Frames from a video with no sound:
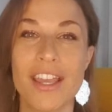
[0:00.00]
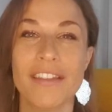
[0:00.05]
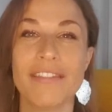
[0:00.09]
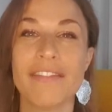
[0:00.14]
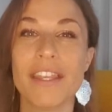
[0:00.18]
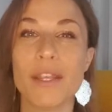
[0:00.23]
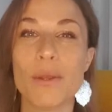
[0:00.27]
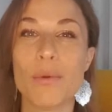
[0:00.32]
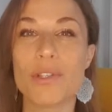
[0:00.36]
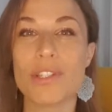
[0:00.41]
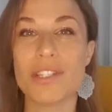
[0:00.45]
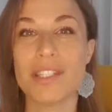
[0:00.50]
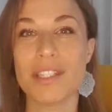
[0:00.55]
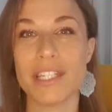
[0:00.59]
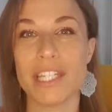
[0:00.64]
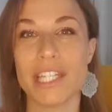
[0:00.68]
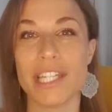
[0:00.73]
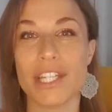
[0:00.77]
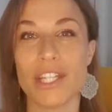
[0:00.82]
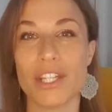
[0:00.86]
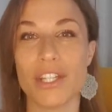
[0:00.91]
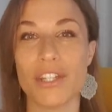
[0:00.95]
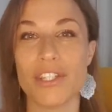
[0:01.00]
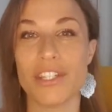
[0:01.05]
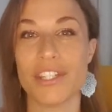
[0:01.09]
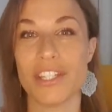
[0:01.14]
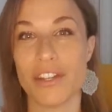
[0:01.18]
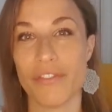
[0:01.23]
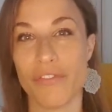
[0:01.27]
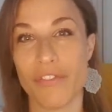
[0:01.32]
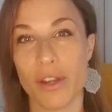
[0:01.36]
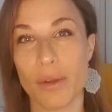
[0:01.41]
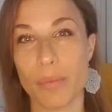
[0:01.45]
they will see the
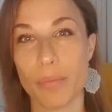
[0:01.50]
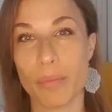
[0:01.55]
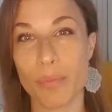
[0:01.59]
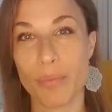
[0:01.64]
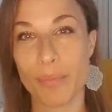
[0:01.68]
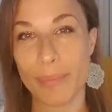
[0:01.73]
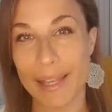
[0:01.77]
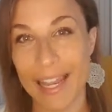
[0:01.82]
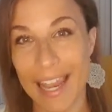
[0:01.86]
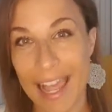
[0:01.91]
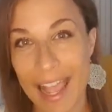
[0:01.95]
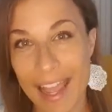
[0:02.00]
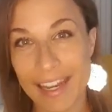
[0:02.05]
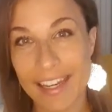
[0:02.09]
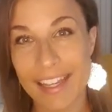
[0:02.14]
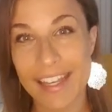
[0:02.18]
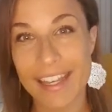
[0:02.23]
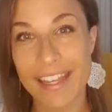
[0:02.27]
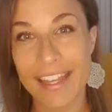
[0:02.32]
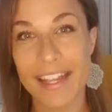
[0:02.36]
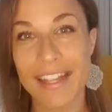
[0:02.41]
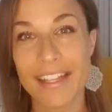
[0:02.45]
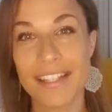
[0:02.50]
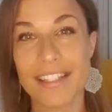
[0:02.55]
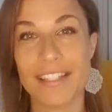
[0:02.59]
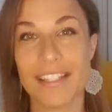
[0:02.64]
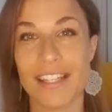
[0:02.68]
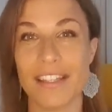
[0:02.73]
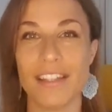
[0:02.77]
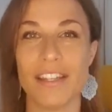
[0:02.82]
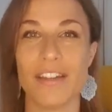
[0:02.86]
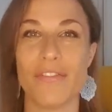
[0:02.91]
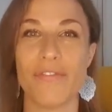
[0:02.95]
different planets,
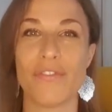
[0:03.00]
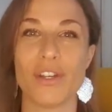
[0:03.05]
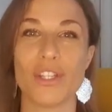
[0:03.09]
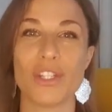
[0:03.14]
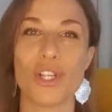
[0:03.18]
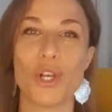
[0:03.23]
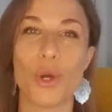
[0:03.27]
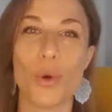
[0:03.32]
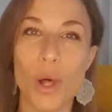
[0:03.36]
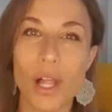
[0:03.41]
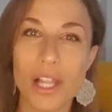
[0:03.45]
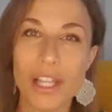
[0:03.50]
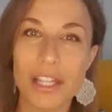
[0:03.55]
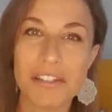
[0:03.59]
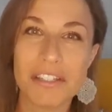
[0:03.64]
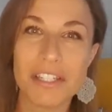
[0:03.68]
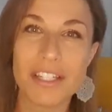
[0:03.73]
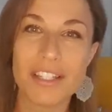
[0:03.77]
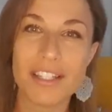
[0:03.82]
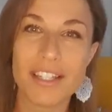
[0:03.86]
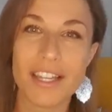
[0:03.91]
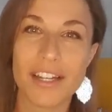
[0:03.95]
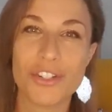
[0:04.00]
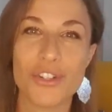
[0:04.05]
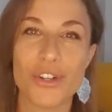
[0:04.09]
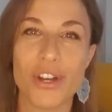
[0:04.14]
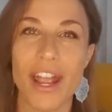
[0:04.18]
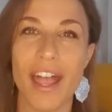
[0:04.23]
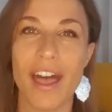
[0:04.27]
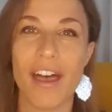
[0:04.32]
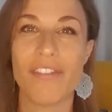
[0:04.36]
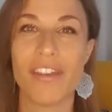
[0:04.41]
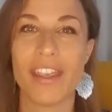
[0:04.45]
the different qualities that you're
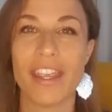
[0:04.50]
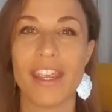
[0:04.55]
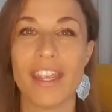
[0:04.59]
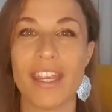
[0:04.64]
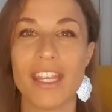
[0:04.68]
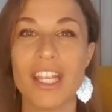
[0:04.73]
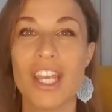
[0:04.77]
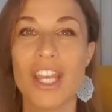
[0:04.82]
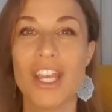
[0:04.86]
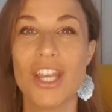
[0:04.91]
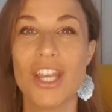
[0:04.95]
having.